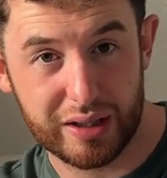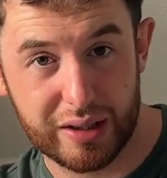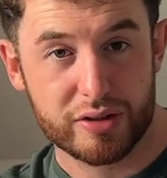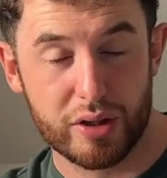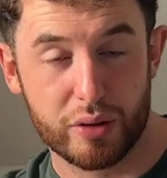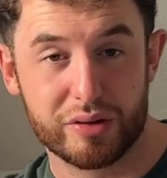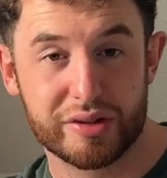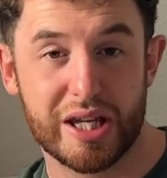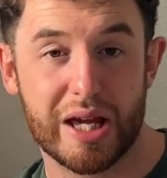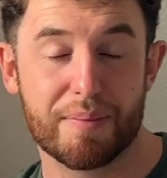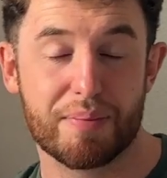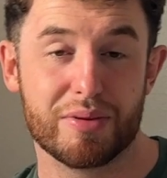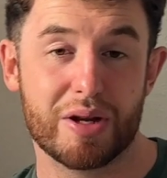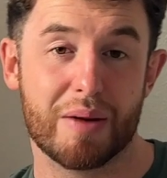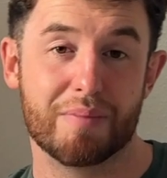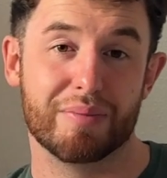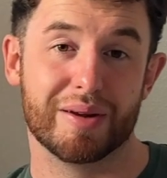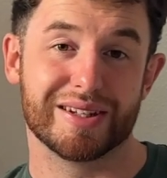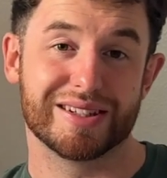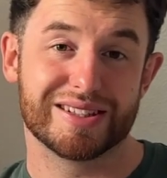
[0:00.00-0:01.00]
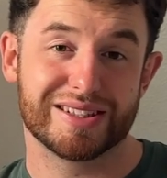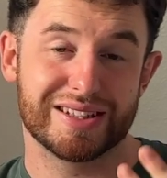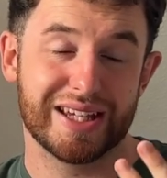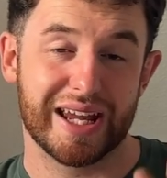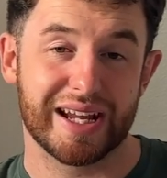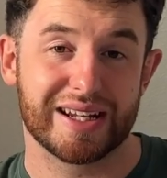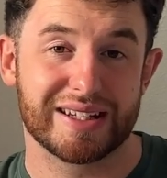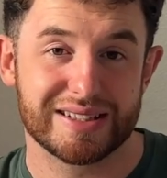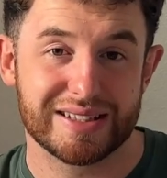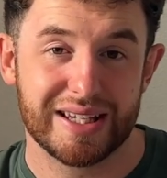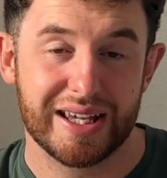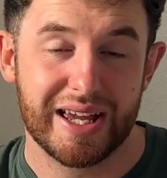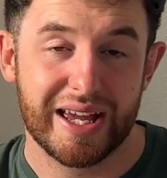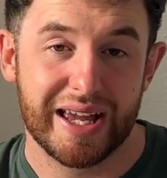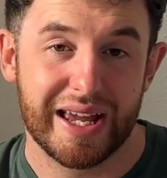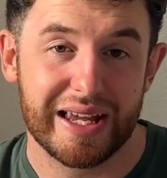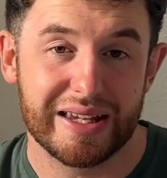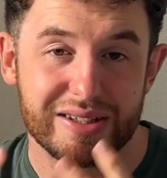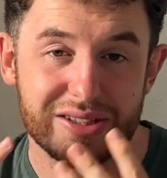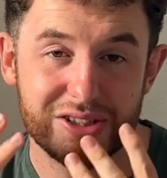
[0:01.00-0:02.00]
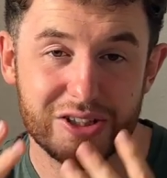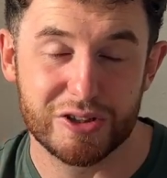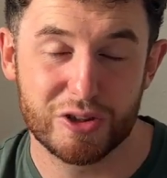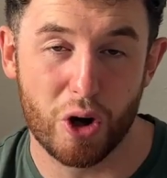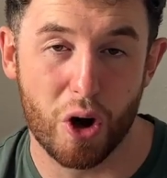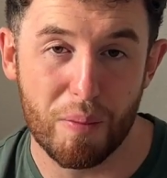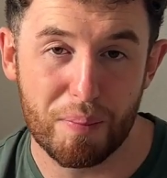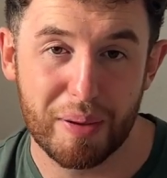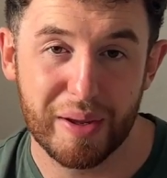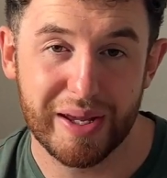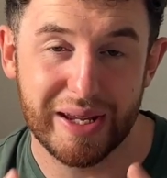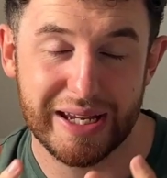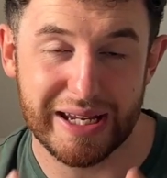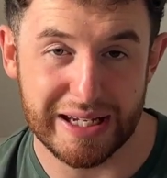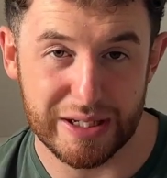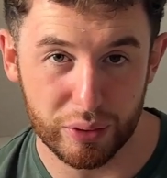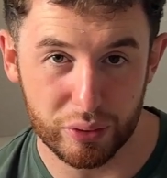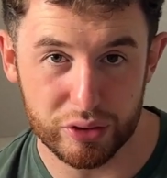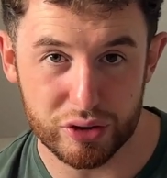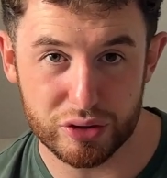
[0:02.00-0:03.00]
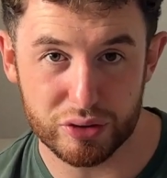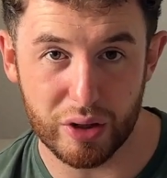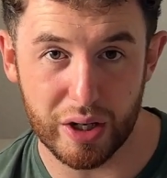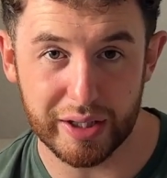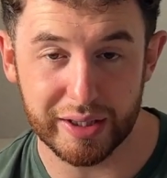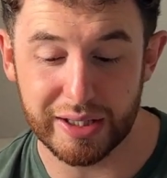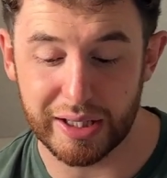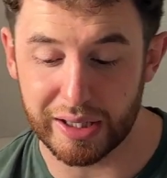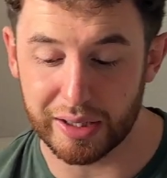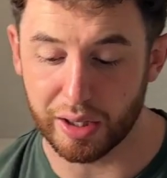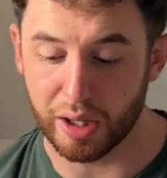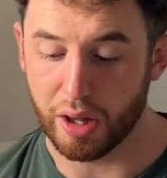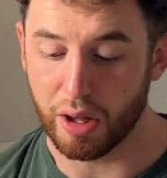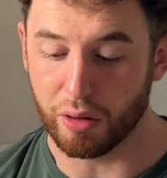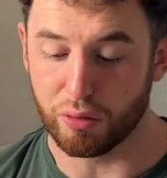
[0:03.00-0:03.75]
So tip number 6 is stop heel striking.